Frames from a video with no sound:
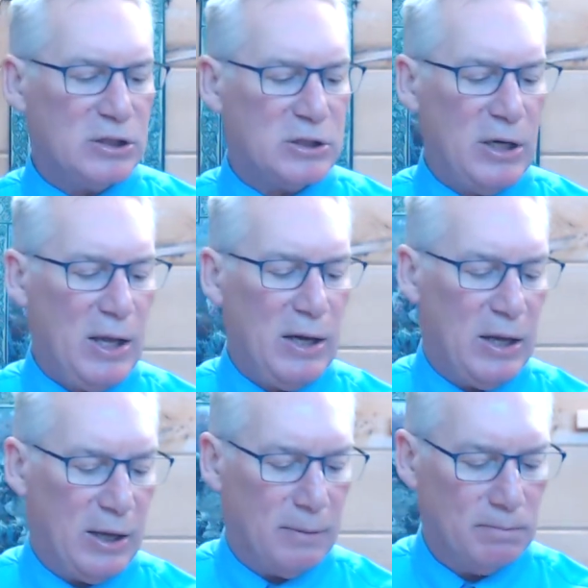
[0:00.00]

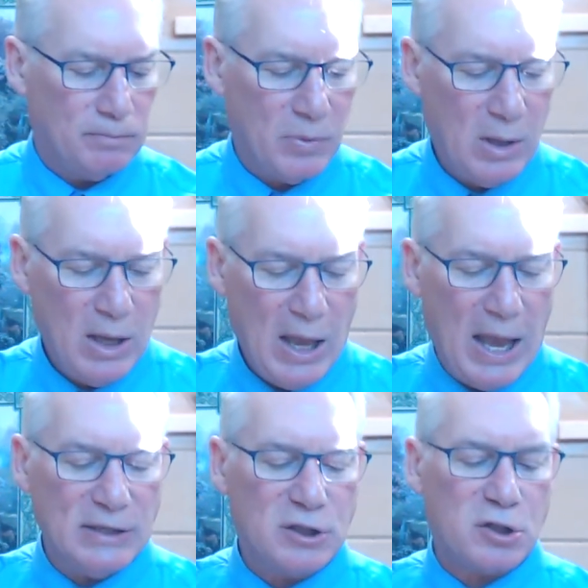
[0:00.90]
city,
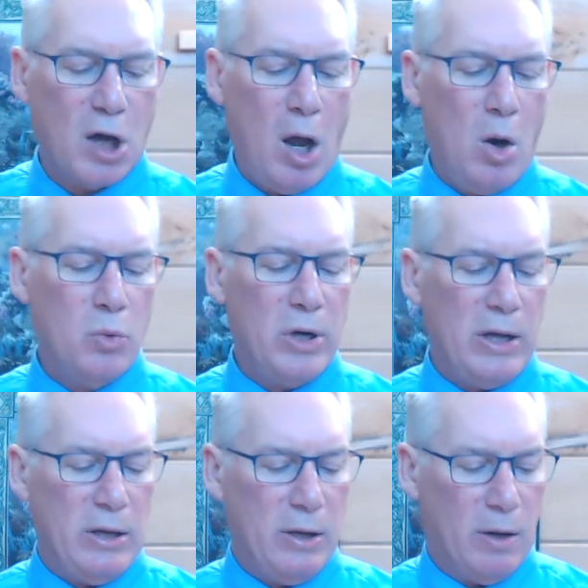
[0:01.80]
and stoned
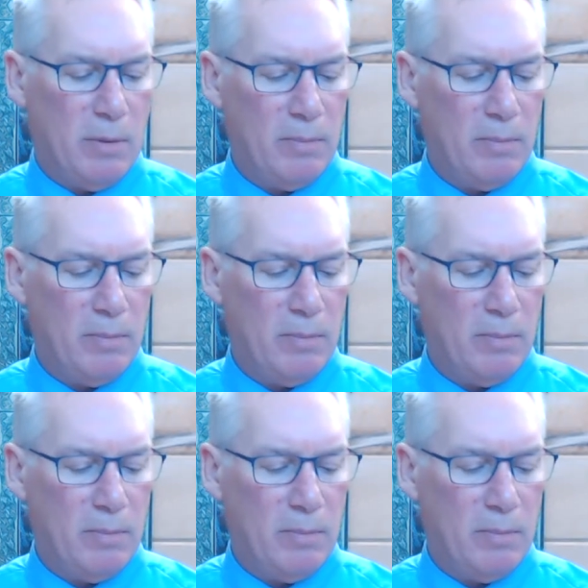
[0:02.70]
him.